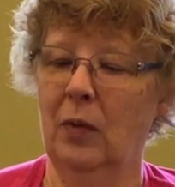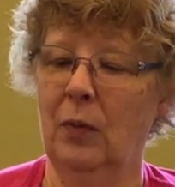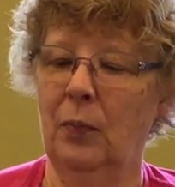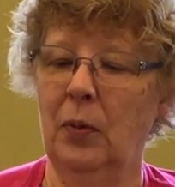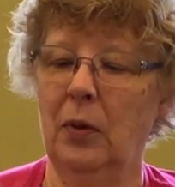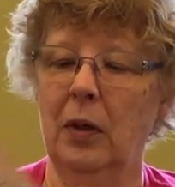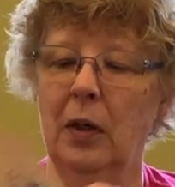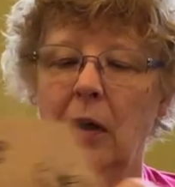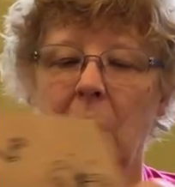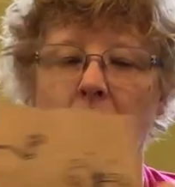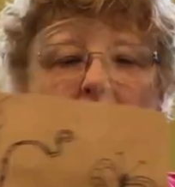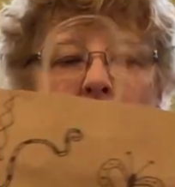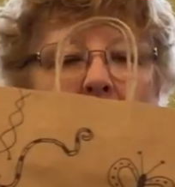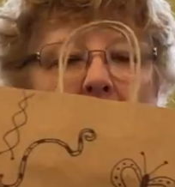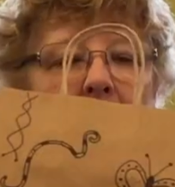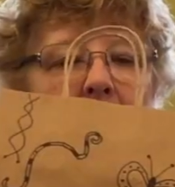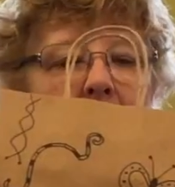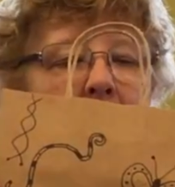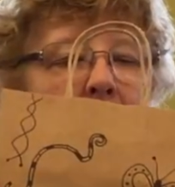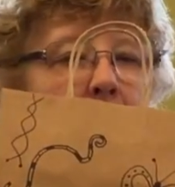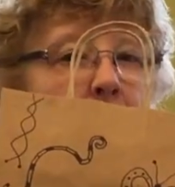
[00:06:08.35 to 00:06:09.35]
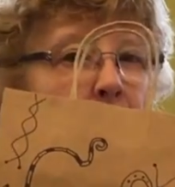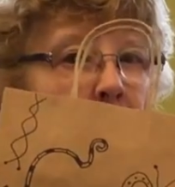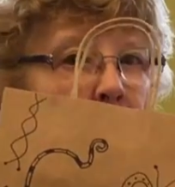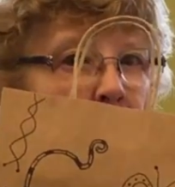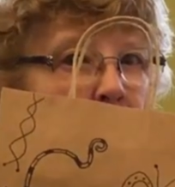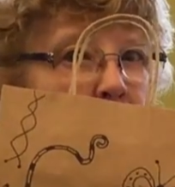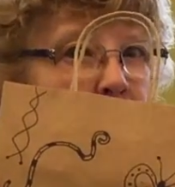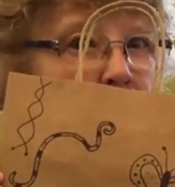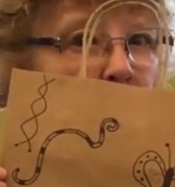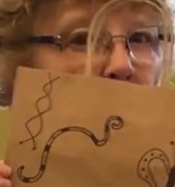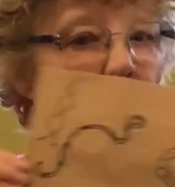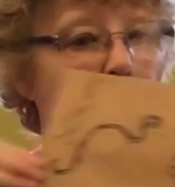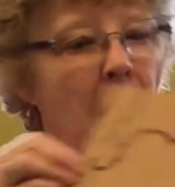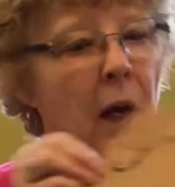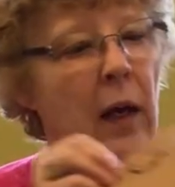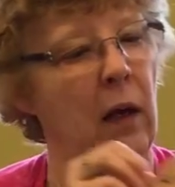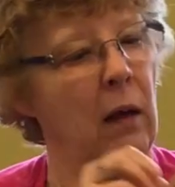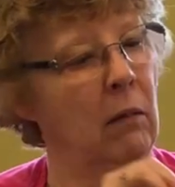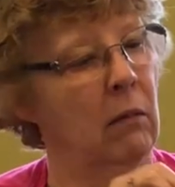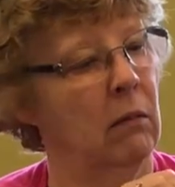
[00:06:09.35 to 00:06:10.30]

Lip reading: We put a butterfly,